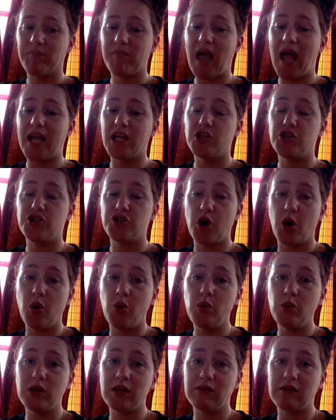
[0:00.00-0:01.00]
I
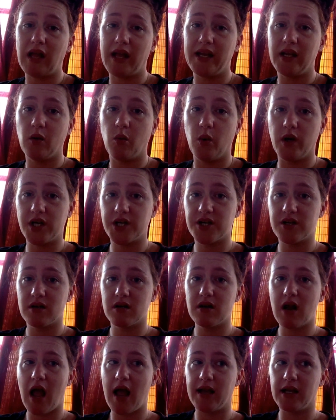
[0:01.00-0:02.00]
don't like winter.
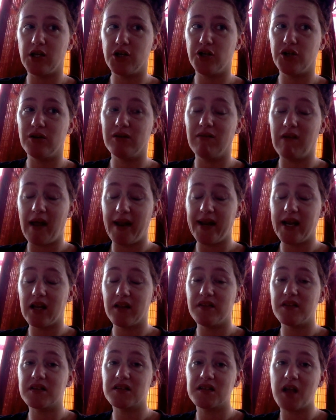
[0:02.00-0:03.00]
I like
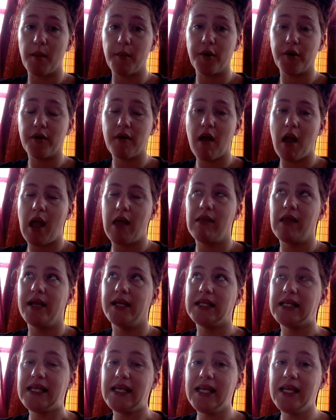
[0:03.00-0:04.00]
the summer. I like
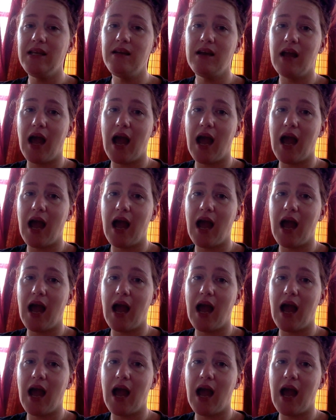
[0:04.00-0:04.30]
heat.